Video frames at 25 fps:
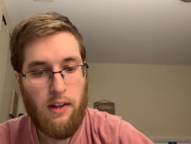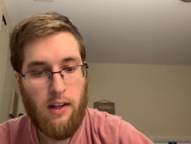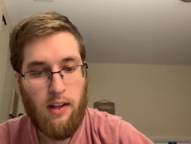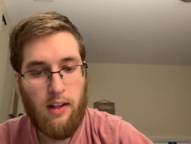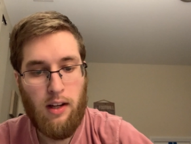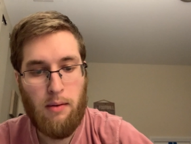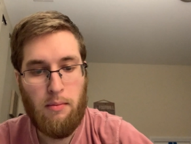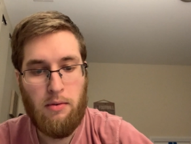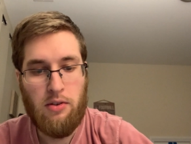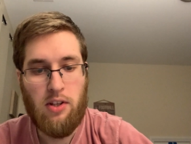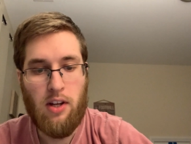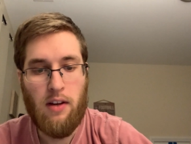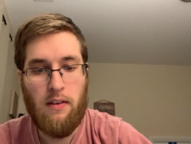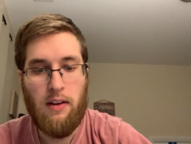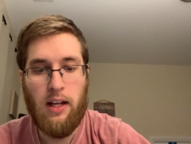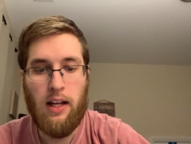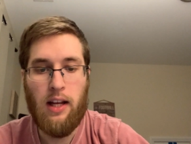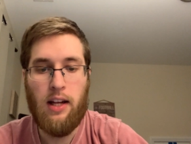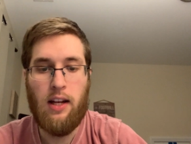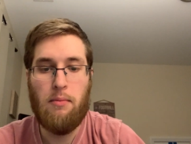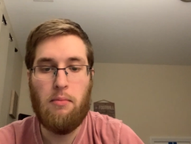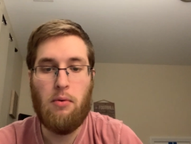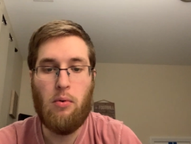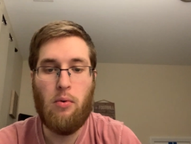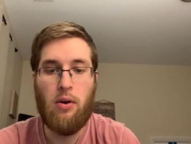Number 7, you
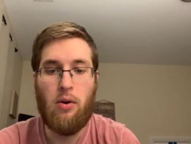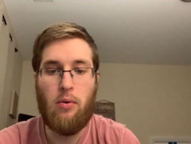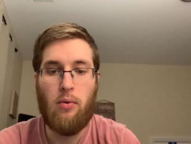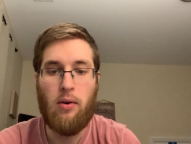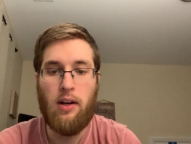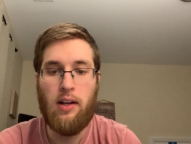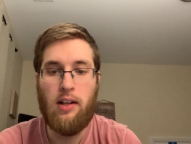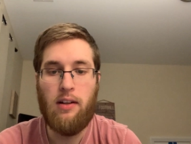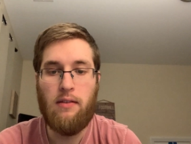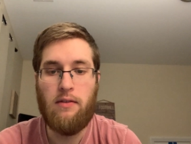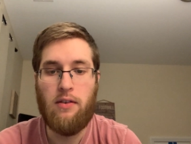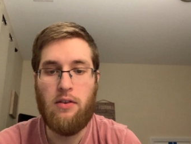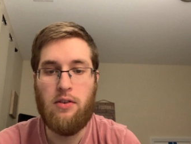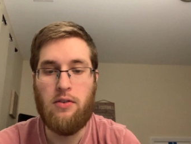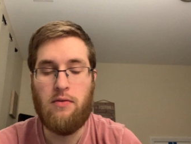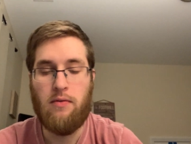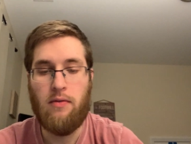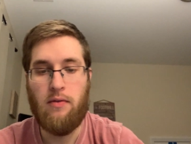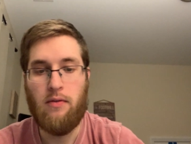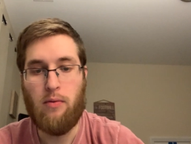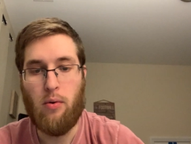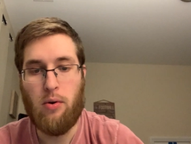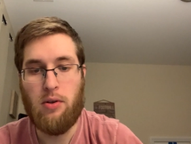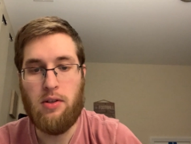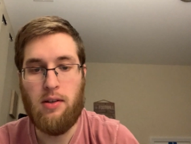got number 1 Oregon for
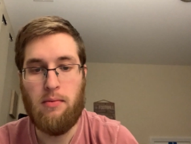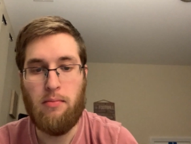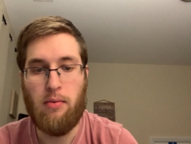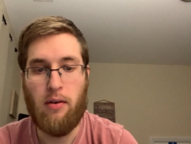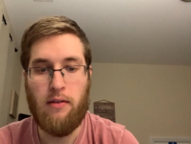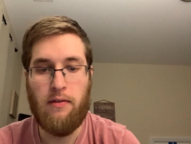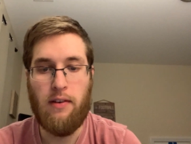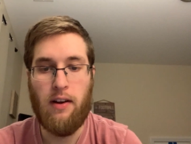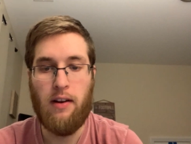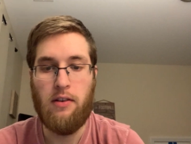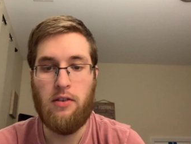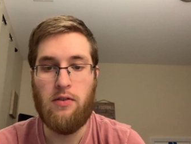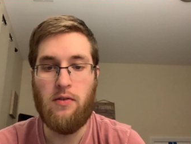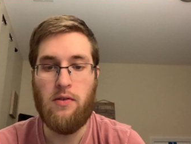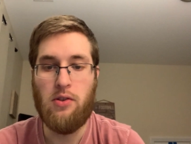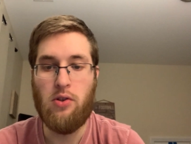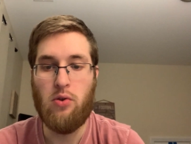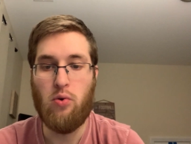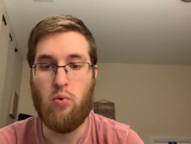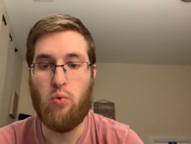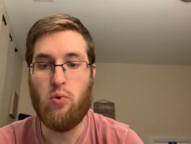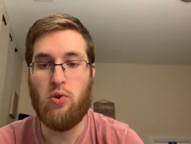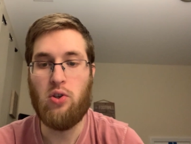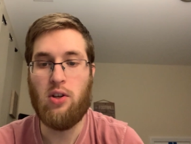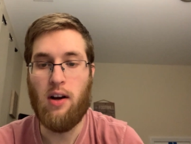14-point favorites
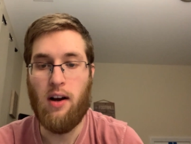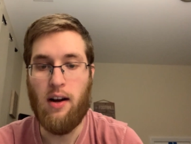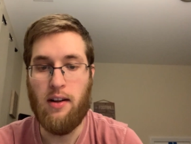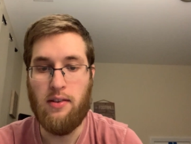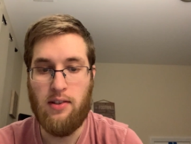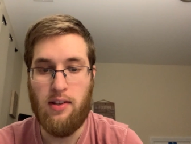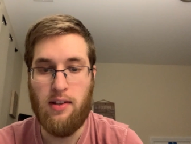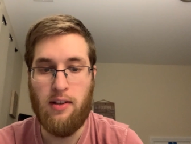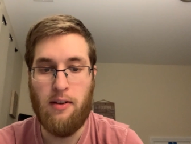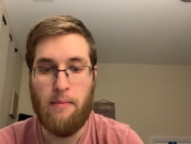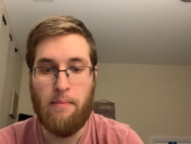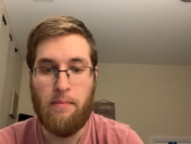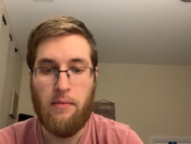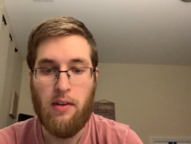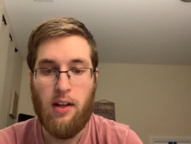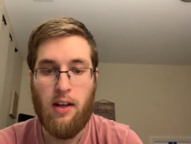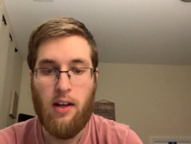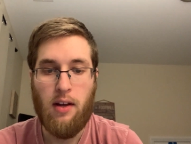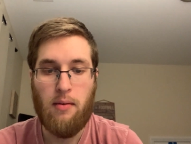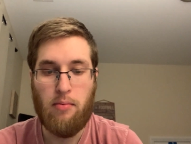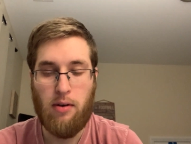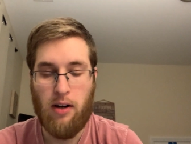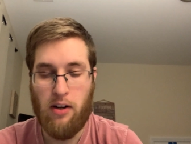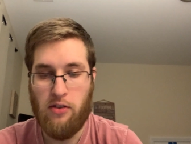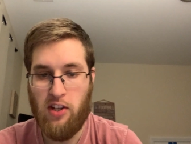versus Wisconsin,
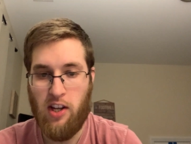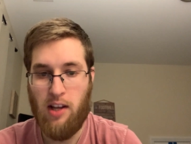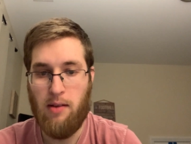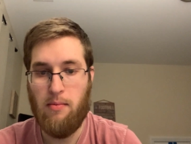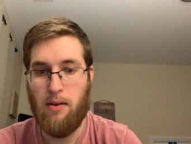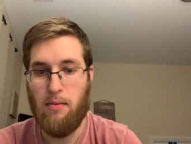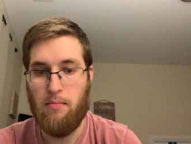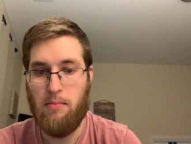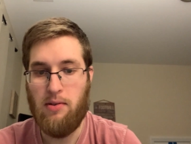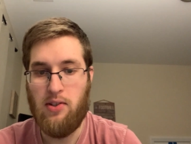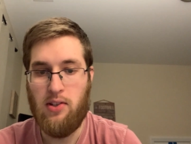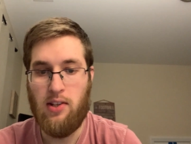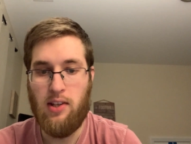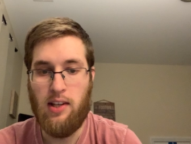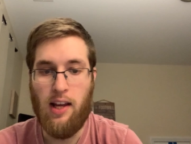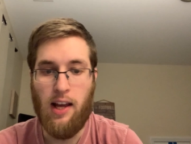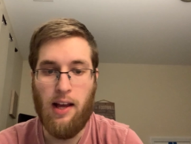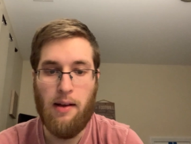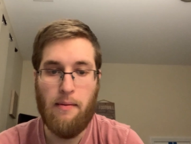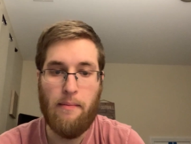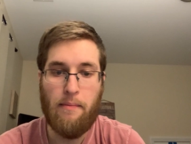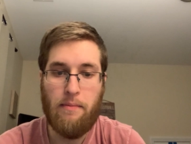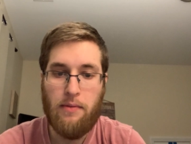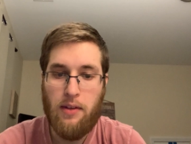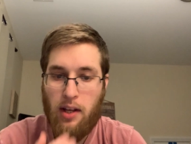primetime NBC
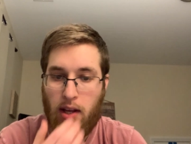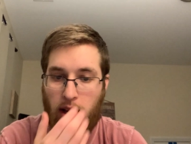game.